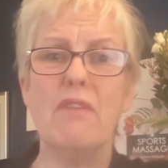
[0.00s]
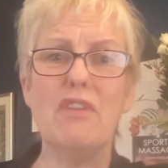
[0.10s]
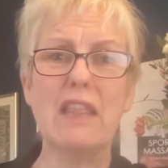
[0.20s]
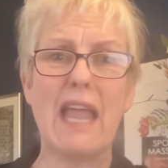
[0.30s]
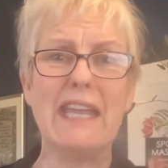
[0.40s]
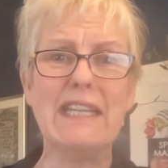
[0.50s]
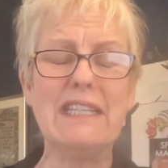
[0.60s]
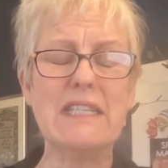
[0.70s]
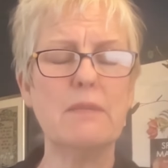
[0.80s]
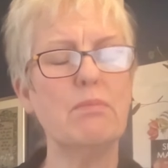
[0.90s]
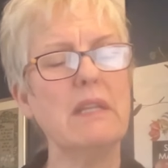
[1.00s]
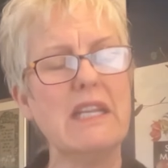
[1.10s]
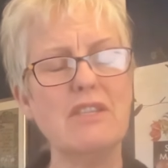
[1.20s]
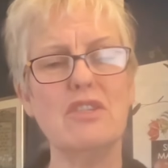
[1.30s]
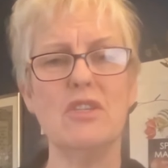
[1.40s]
If you liked it,
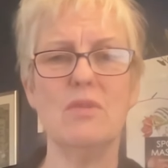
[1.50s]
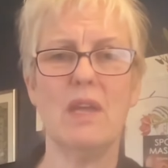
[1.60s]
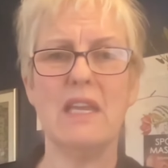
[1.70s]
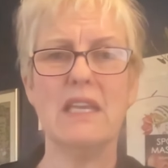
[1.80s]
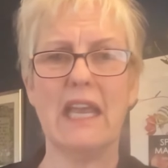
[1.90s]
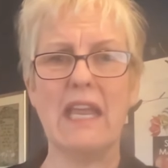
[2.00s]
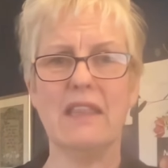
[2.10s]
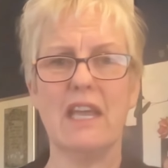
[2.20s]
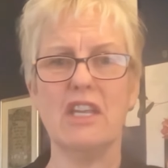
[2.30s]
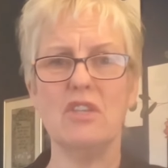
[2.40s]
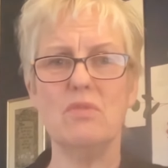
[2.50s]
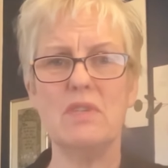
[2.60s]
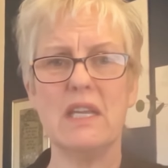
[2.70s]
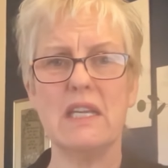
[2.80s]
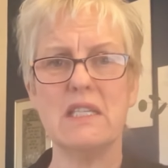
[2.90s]
please do indicate that you
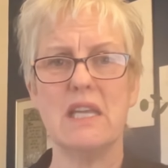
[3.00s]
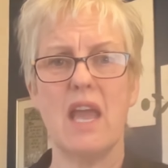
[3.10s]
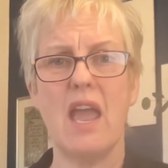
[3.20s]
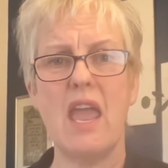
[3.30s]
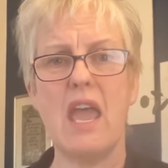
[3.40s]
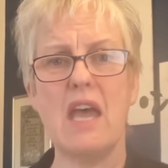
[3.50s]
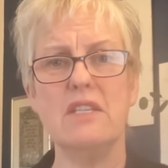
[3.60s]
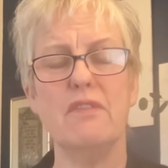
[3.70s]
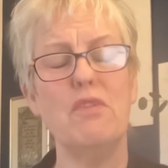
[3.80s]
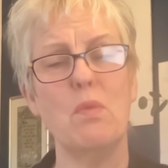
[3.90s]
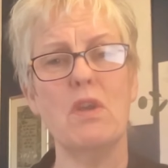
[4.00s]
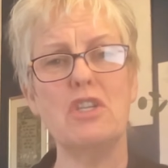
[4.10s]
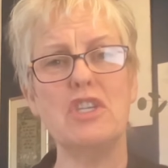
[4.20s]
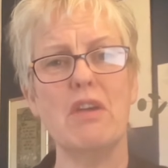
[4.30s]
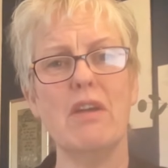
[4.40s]
did. And if you
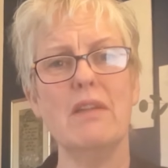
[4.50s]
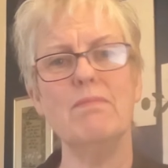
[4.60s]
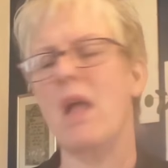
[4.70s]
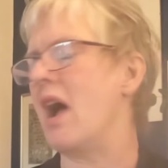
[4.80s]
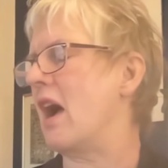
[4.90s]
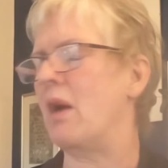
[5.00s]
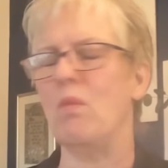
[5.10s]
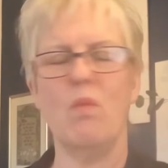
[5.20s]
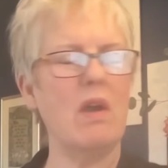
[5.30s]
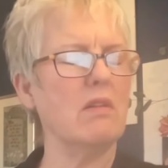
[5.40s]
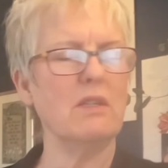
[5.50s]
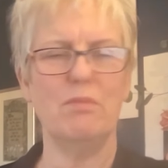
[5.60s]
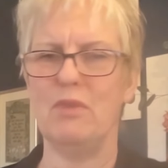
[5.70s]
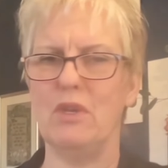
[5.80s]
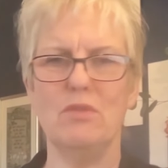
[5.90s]
want to share it, I
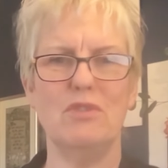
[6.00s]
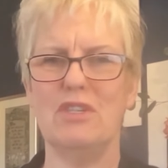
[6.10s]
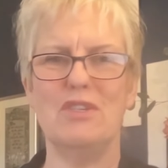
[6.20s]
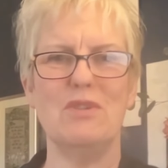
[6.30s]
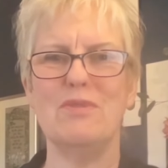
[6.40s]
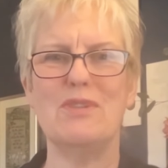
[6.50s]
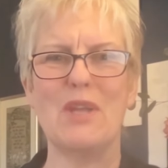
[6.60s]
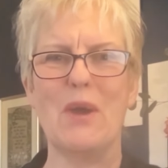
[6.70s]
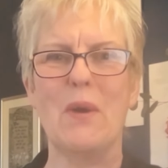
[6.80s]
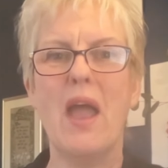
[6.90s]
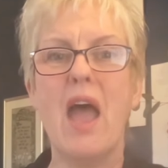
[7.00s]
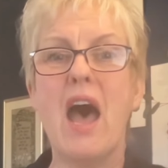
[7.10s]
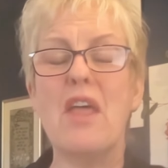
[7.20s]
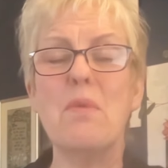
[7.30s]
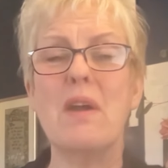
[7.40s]
welcome you to do so.
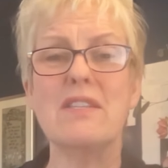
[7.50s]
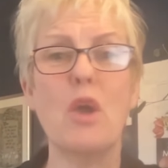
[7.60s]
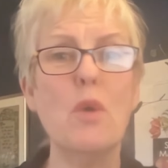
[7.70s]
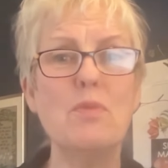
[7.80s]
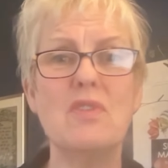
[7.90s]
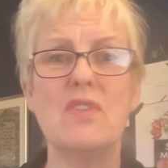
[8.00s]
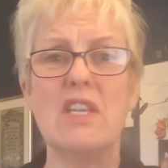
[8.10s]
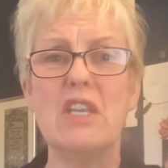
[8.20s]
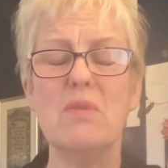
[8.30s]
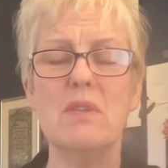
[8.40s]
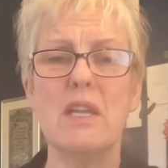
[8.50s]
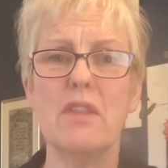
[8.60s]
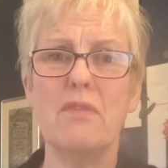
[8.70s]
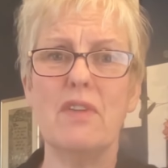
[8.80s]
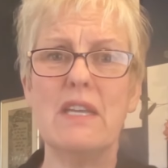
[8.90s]
Otherwise, I hope to see you in
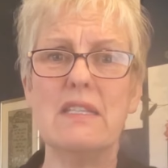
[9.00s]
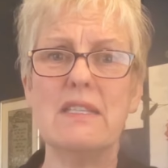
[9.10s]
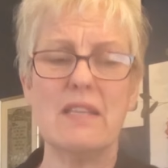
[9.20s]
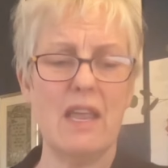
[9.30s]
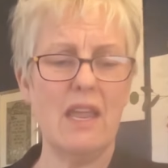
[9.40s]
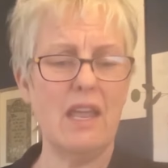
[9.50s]
other vids.